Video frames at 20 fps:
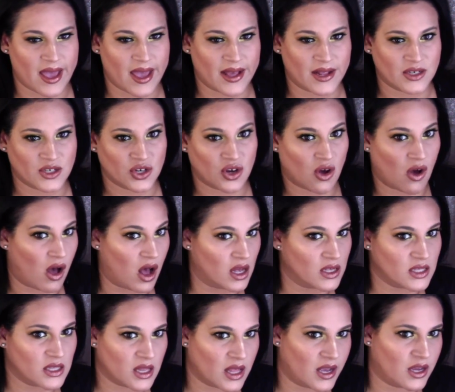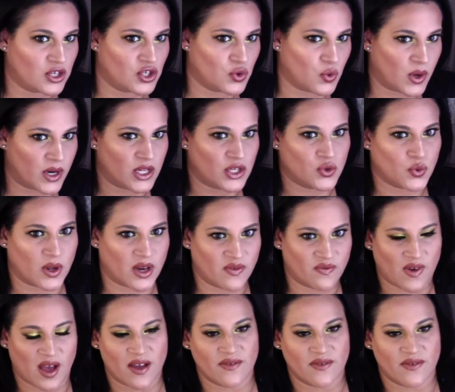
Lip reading: end cost like $20, $25,